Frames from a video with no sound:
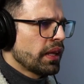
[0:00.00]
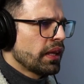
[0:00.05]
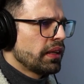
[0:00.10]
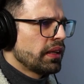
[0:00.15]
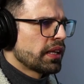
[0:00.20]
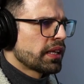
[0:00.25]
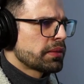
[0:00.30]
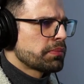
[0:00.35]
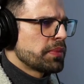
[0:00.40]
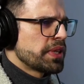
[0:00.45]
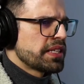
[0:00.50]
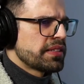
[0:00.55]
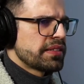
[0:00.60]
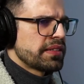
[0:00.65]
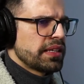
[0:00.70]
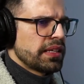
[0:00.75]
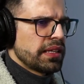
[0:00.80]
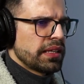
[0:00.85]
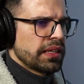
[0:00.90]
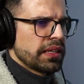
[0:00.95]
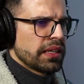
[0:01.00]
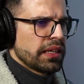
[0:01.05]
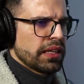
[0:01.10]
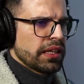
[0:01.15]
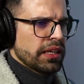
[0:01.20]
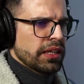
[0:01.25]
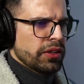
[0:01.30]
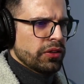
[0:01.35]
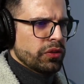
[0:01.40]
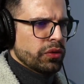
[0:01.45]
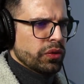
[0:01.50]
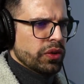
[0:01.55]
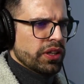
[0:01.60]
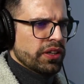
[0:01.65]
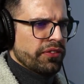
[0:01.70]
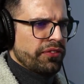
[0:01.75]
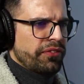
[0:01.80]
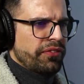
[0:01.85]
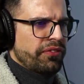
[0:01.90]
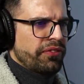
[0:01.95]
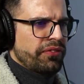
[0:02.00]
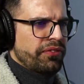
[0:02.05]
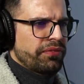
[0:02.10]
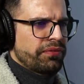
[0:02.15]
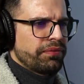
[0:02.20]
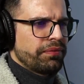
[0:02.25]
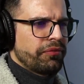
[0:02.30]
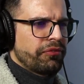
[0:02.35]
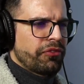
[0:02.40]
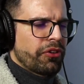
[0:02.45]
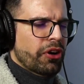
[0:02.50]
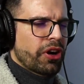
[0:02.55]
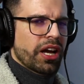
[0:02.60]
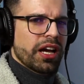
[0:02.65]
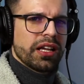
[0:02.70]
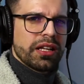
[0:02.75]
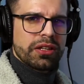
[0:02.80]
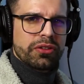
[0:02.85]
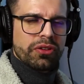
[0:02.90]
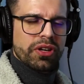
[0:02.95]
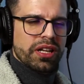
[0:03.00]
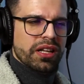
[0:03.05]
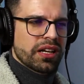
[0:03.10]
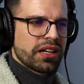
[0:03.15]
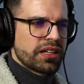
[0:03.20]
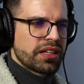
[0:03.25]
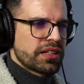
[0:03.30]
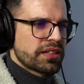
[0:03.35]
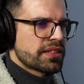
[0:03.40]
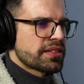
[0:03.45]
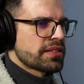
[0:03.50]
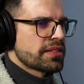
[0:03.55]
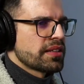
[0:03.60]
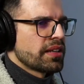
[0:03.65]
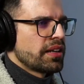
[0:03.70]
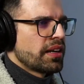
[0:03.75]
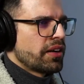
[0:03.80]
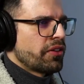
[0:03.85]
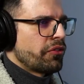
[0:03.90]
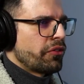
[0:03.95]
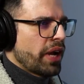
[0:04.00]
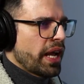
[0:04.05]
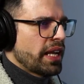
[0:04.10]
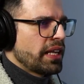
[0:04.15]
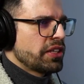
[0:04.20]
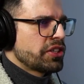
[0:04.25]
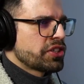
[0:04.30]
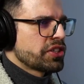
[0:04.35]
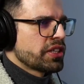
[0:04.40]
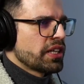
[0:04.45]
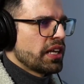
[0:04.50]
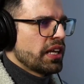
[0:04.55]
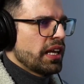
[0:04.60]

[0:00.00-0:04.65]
let me see, to the 400 hertz range.